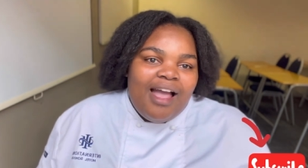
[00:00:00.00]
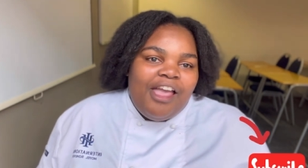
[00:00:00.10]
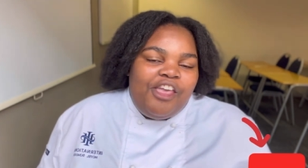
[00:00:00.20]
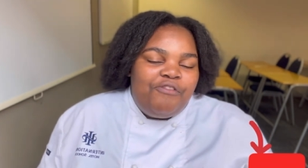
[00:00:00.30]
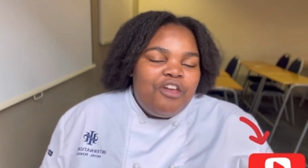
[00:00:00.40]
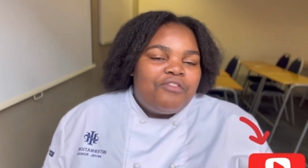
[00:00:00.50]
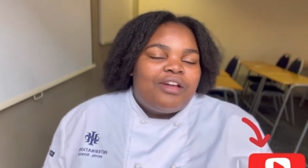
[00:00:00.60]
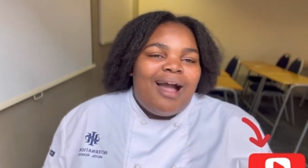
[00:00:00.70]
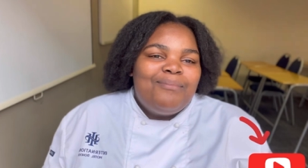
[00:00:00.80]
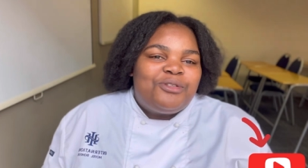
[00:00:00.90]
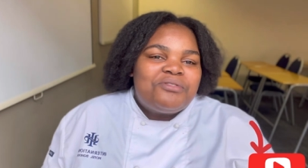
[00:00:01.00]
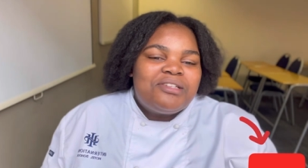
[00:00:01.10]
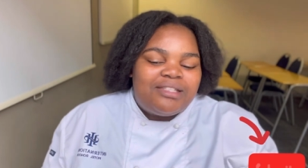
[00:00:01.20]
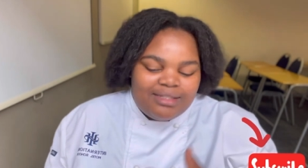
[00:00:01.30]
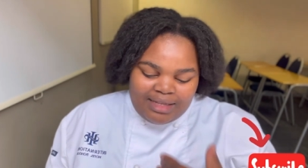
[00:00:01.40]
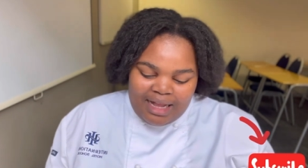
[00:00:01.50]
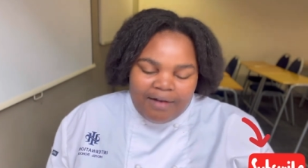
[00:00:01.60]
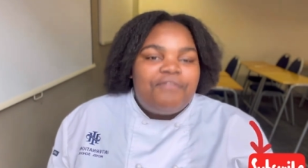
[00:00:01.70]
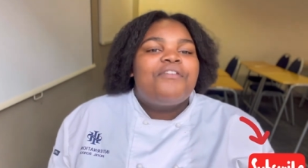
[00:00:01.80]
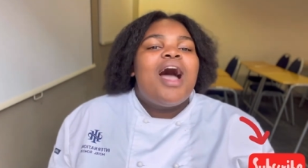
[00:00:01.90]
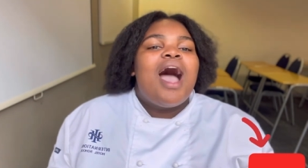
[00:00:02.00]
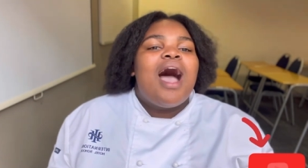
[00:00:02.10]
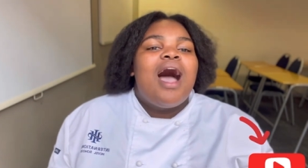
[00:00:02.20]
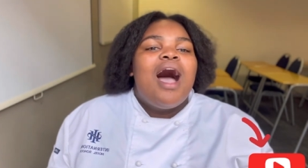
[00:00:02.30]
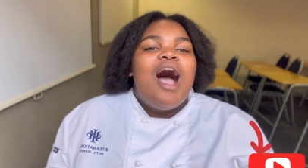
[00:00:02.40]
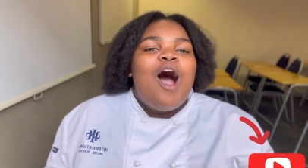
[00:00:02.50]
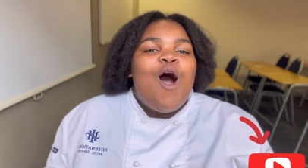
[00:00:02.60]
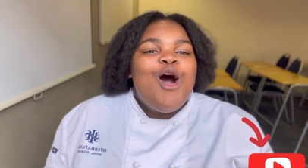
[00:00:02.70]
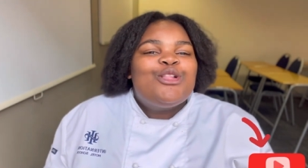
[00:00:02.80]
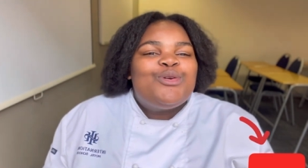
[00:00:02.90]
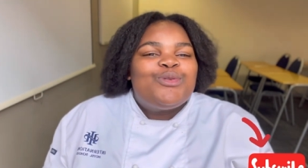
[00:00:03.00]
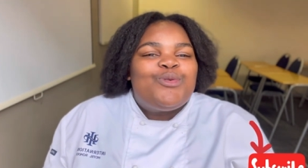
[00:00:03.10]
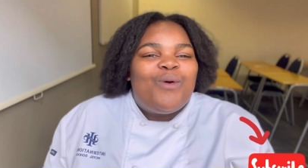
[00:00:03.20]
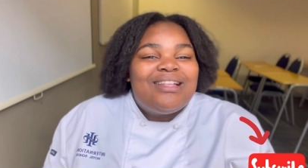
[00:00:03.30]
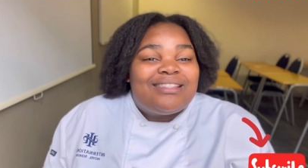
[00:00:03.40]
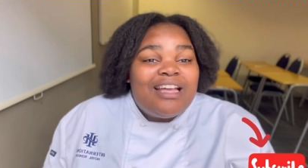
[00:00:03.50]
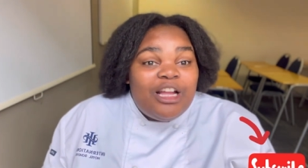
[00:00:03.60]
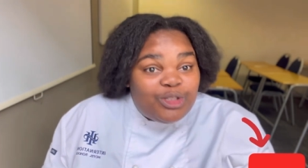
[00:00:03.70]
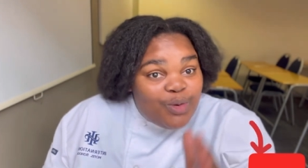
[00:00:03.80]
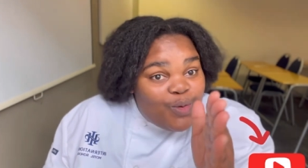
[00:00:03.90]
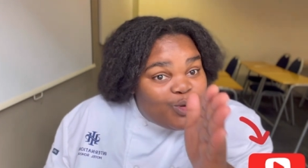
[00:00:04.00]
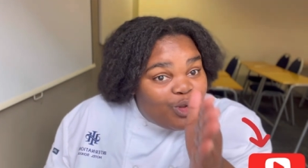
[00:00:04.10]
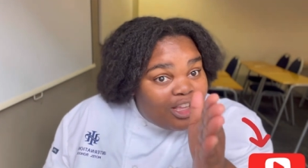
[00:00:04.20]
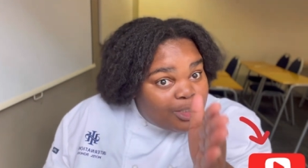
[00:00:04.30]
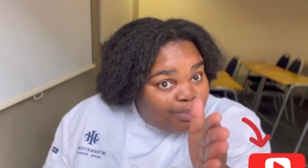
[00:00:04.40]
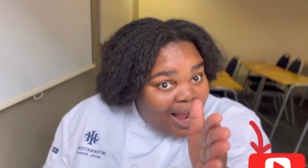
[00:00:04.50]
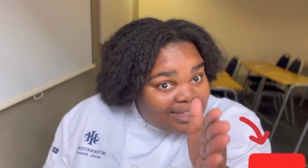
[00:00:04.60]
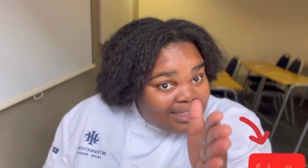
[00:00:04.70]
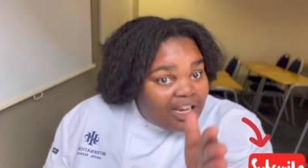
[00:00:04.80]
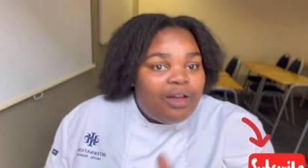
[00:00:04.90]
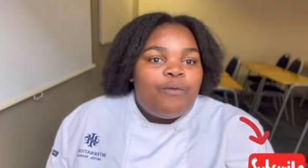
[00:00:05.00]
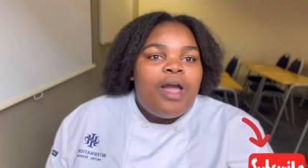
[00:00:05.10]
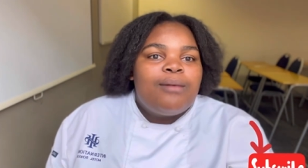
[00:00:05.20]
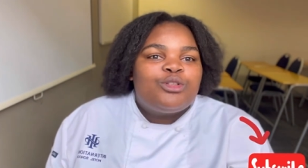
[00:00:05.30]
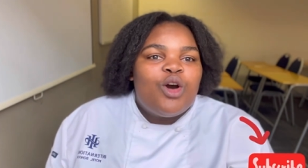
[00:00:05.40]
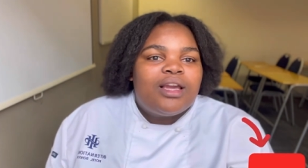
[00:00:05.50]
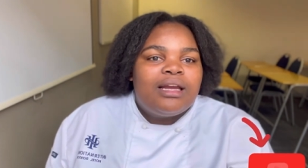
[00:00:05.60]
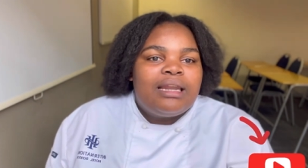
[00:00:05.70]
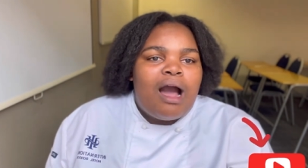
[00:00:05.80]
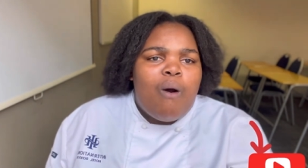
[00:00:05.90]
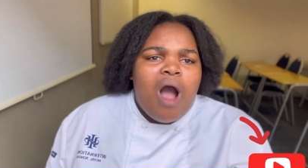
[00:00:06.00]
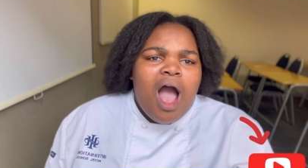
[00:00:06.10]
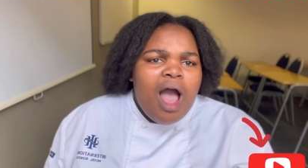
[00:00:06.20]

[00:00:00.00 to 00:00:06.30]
If you've come to this far or to towards to to this part where I'm talking now,